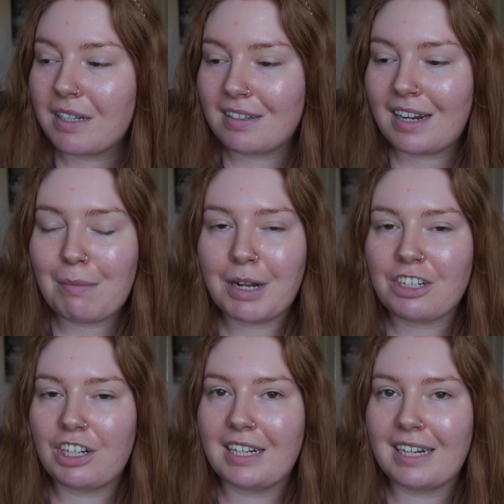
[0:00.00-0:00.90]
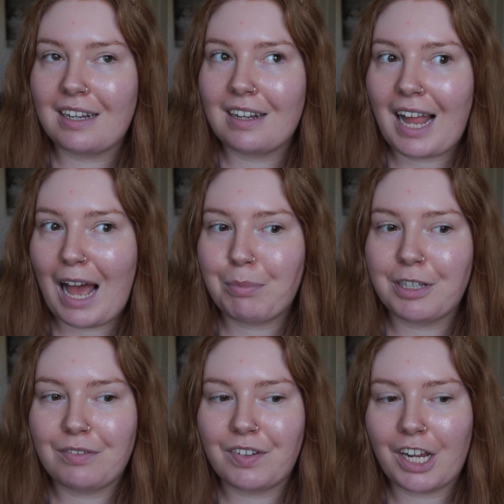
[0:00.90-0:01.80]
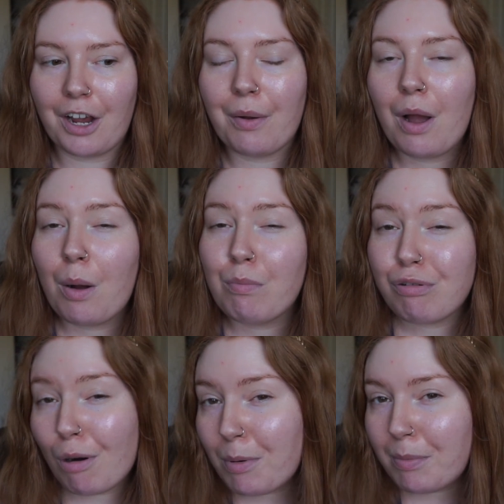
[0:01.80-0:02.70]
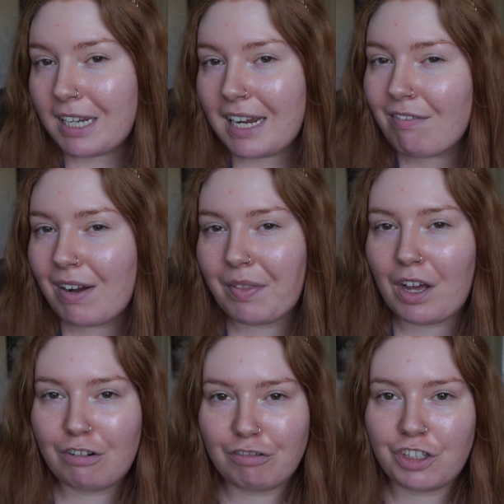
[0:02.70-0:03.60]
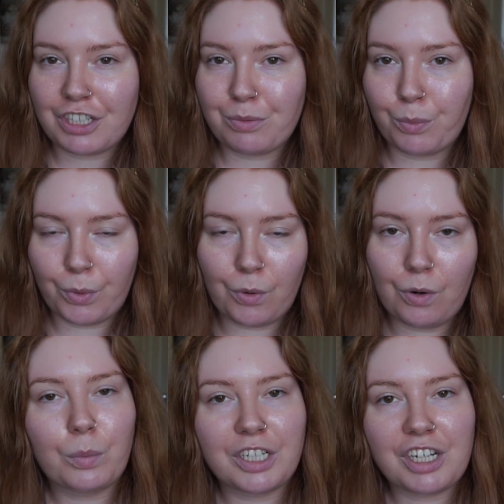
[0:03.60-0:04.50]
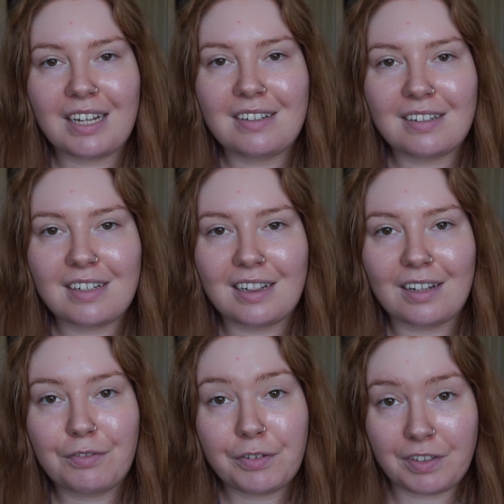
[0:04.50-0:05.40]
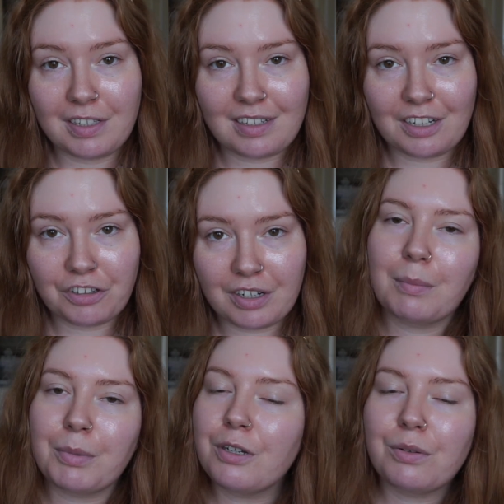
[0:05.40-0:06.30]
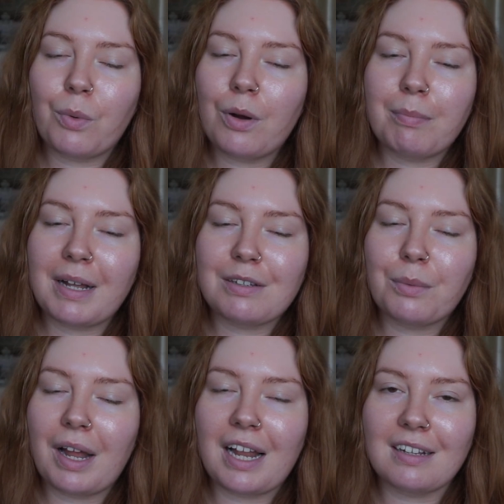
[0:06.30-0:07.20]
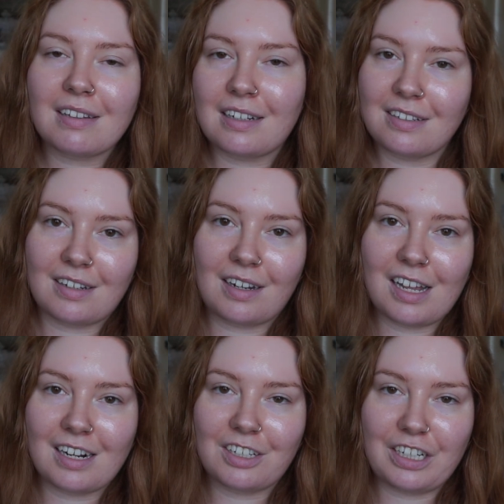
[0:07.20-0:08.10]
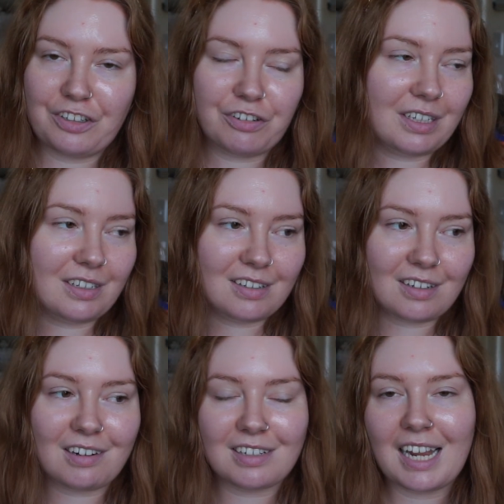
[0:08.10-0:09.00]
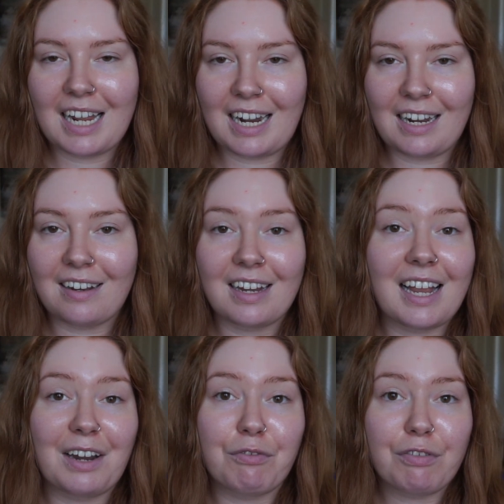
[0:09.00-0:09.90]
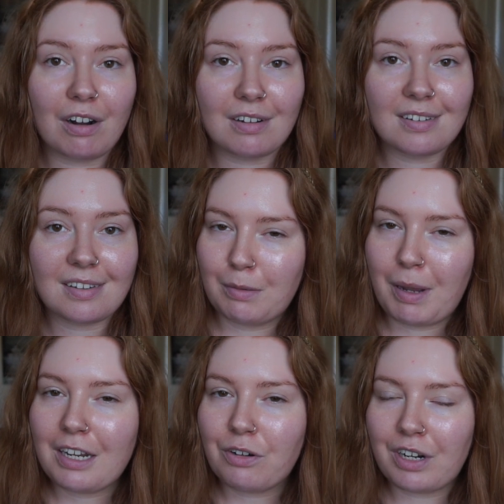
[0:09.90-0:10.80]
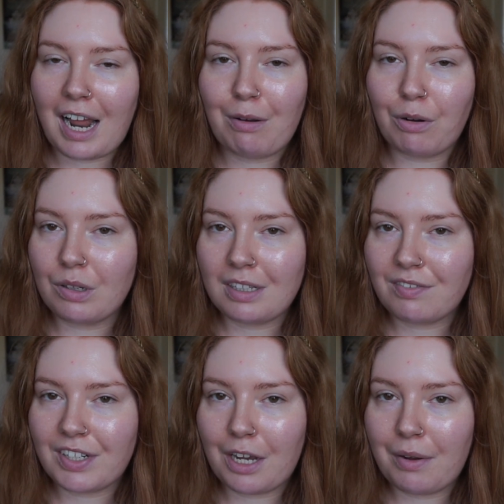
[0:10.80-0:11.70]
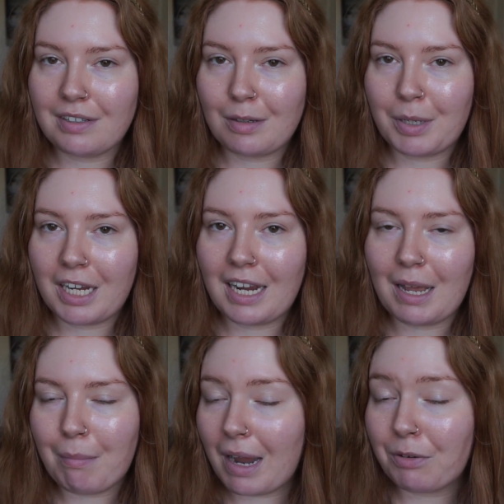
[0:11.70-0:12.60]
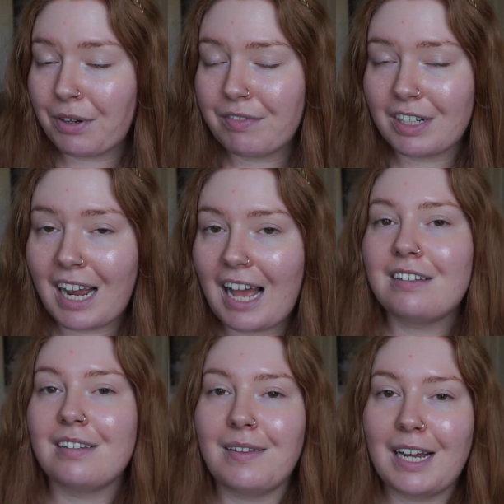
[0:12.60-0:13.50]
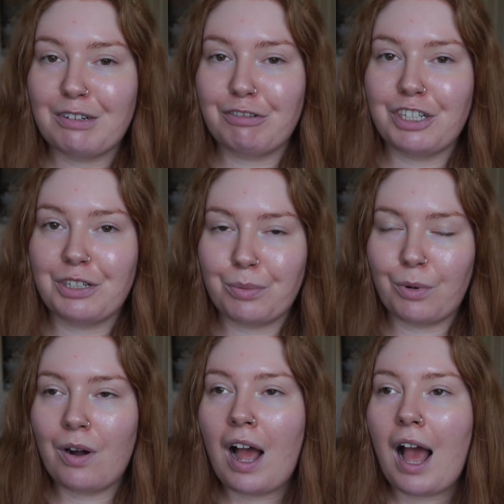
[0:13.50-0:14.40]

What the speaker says: today I'm actually going to cap this video probably around the 100 Years' War, which ended in the 15th century, because what better way is there to study English history than starting and ending in France? Depending on how long this video ends up being, it may not even get to the 100 Years' War,